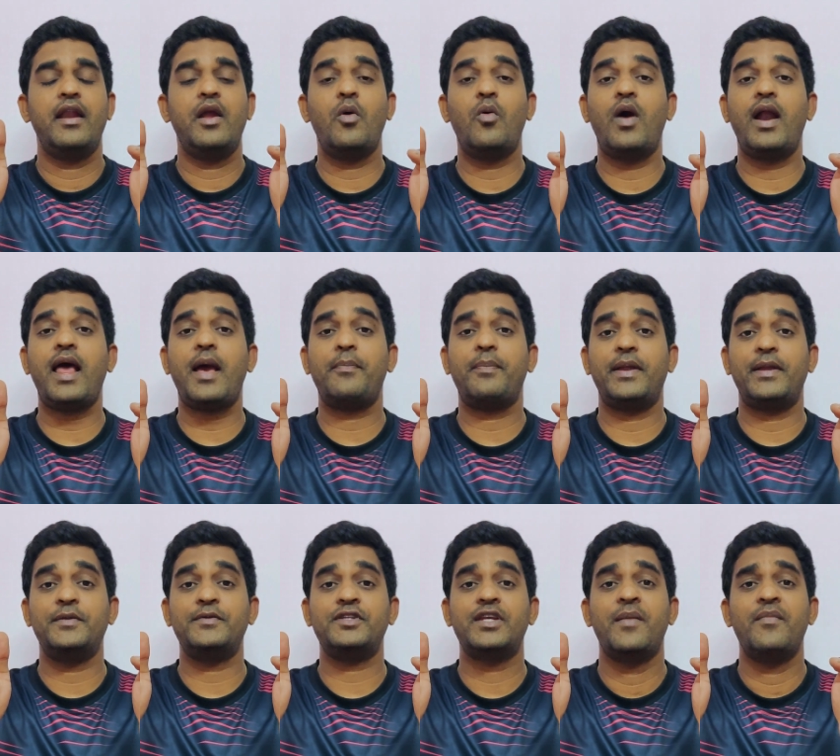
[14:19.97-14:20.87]
Now what
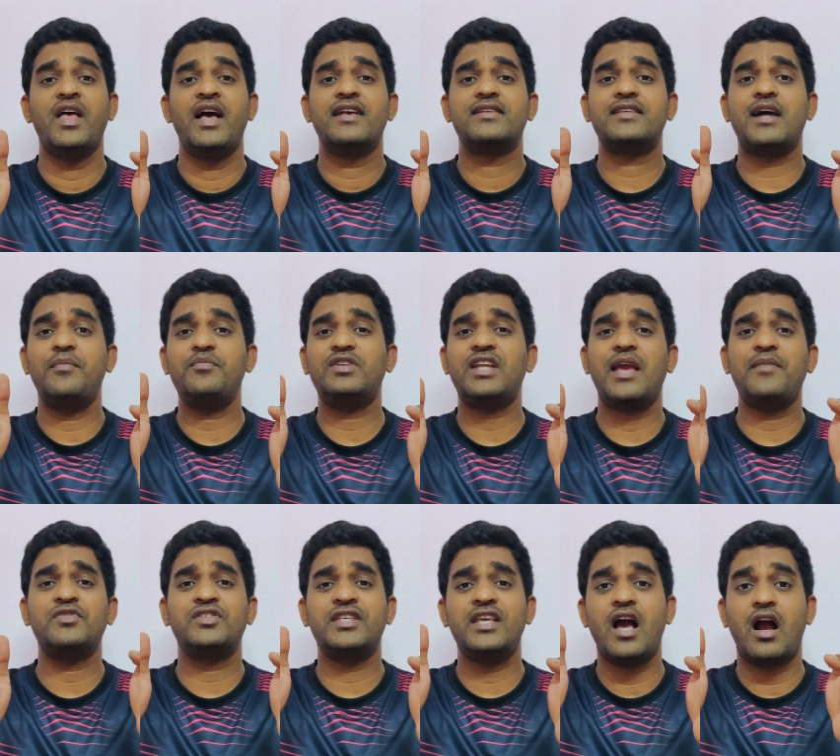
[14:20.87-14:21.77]
happens?
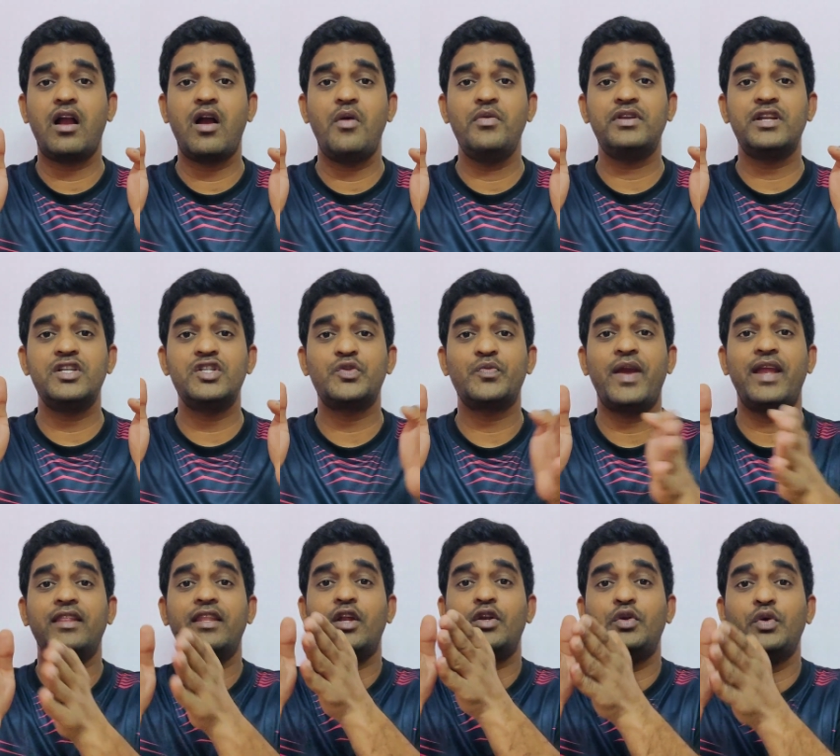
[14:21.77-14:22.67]
Sometimes the accountants,
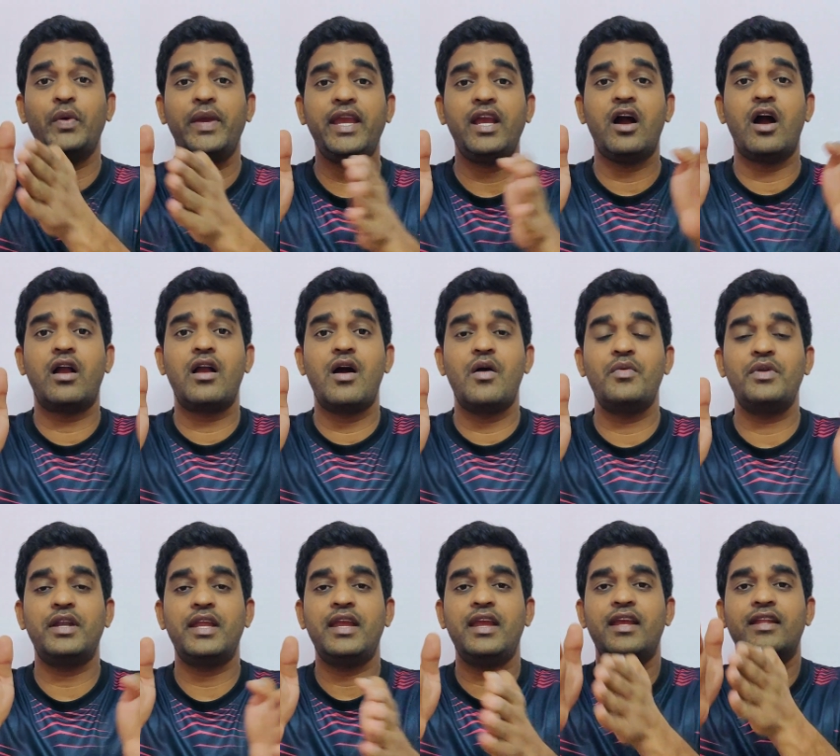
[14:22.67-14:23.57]
when they're doing
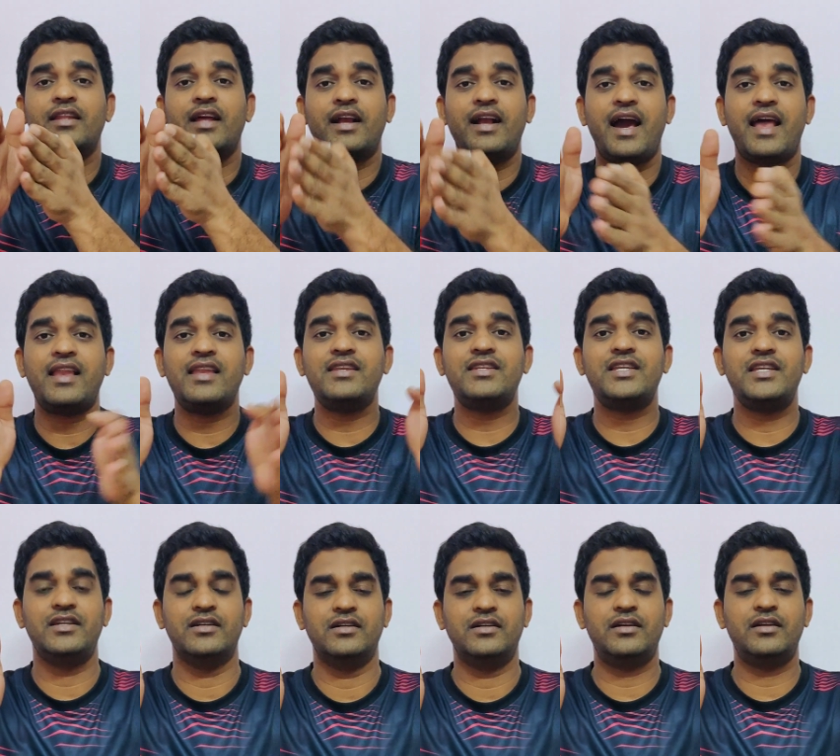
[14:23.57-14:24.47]
accounting in the
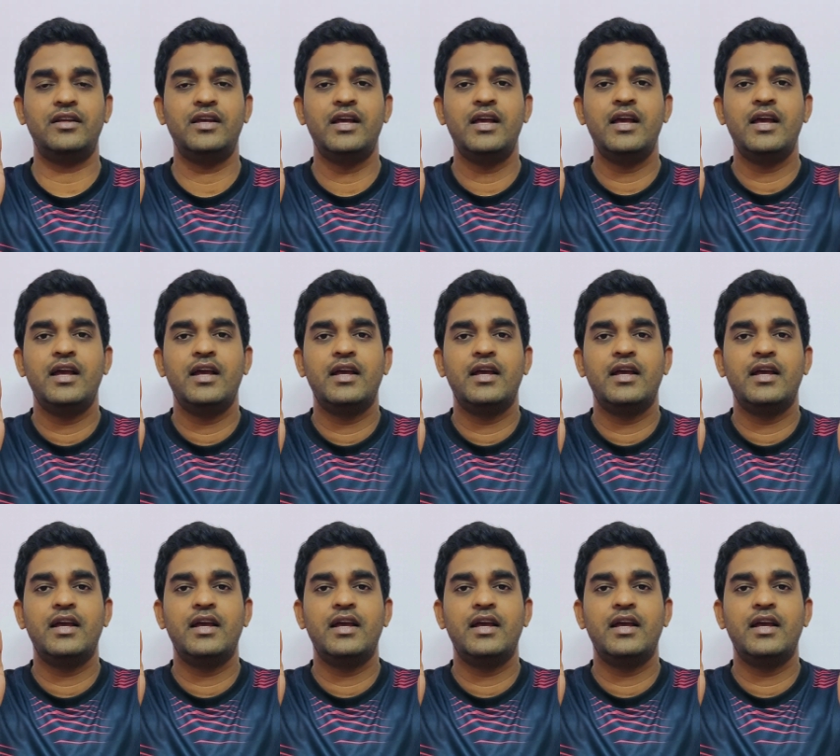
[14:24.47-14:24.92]
current year,